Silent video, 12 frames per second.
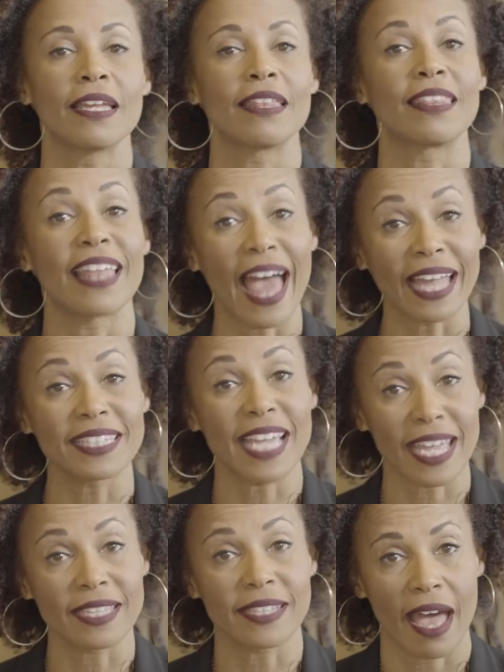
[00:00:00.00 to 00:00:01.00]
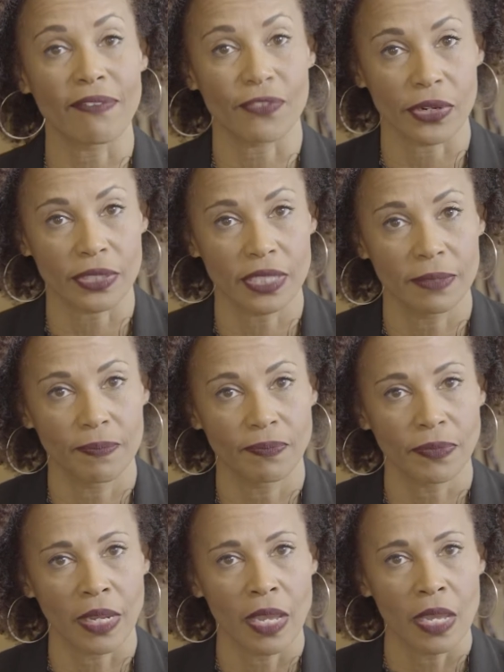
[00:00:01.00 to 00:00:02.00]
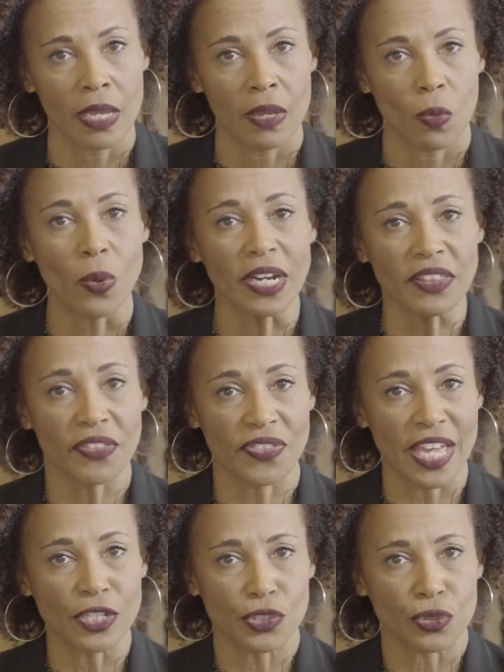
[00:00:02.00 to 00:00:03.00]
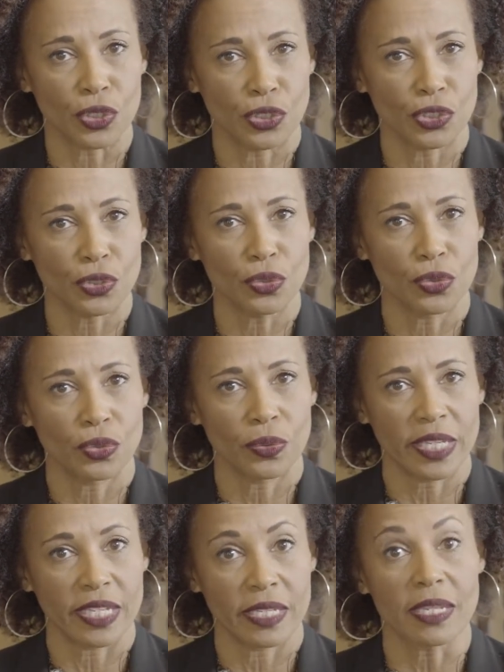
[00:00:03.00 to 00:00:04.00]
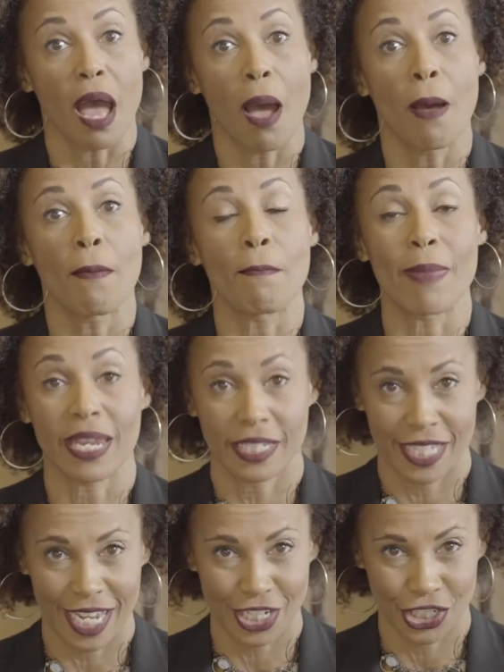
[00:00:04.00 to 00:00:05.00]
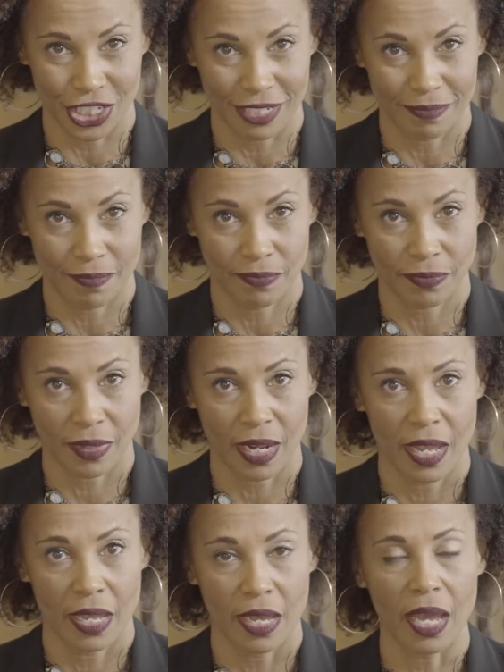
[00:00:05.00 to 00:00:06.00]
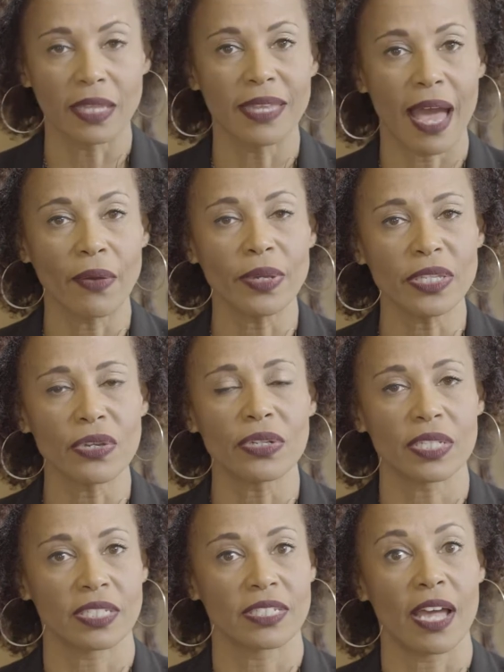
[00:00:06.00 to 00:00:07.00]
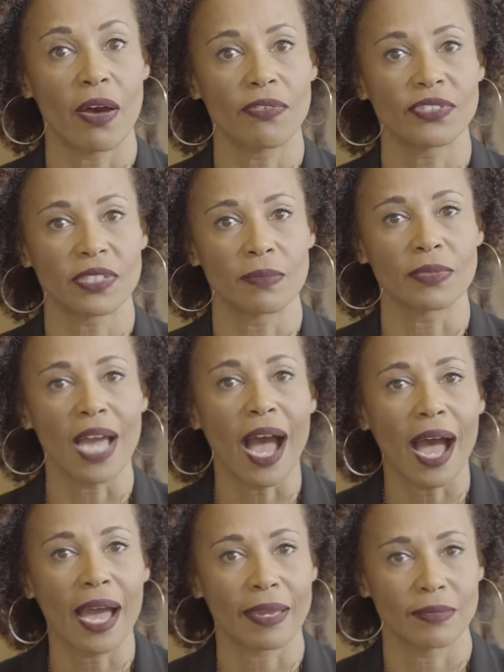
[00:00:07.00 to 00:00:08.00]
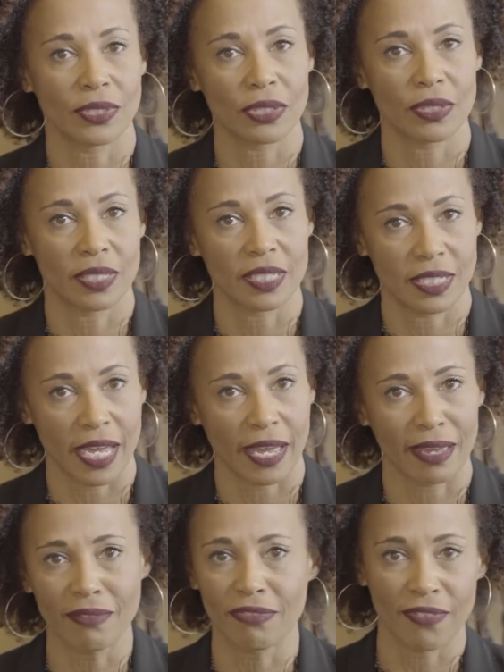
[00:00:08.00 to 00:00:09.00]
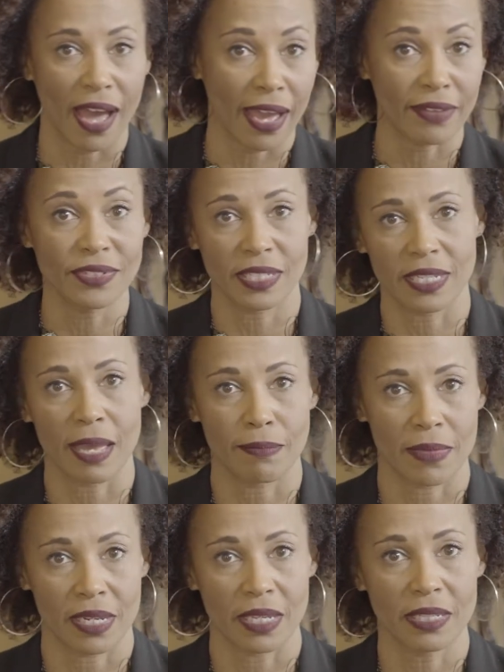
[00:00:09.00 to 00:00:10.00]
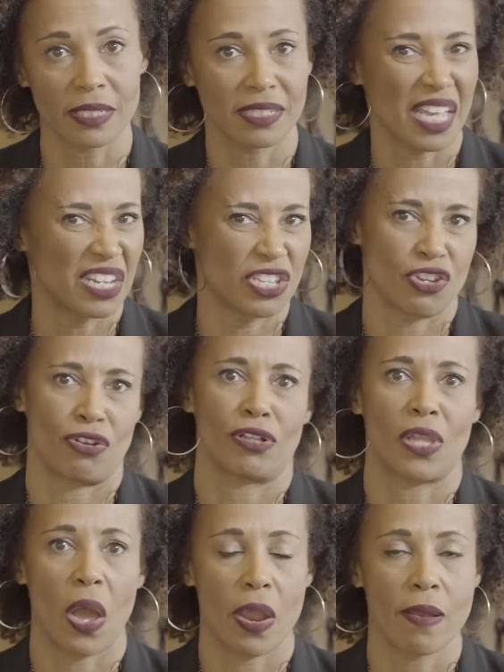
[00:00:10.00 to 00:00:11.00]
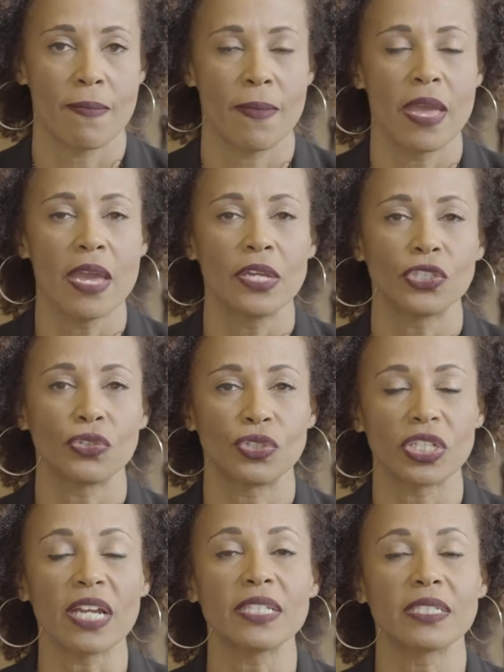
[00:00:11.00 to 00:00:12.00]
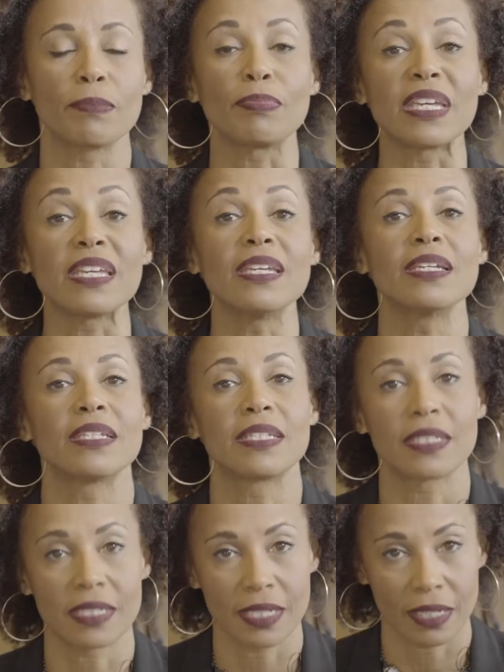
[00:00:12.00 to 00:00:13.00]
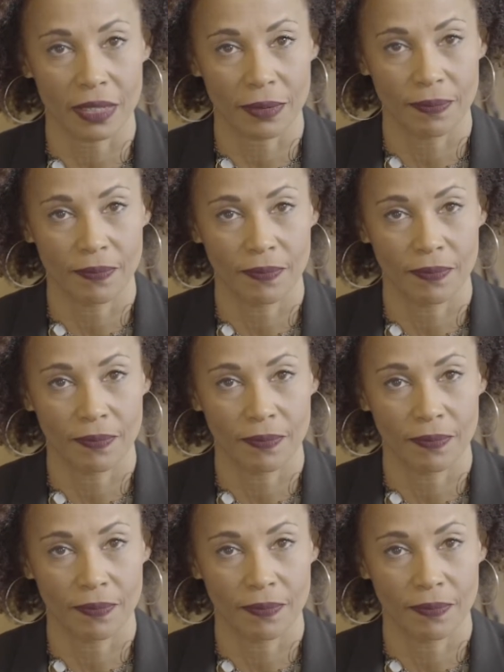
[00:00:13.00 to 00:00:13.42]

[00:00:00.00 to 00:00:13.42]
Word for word: That takes effort. One of the things you could do is meditation. Allowing yourself some time during the day, five to 10 minutes, setting your alarm to just be still.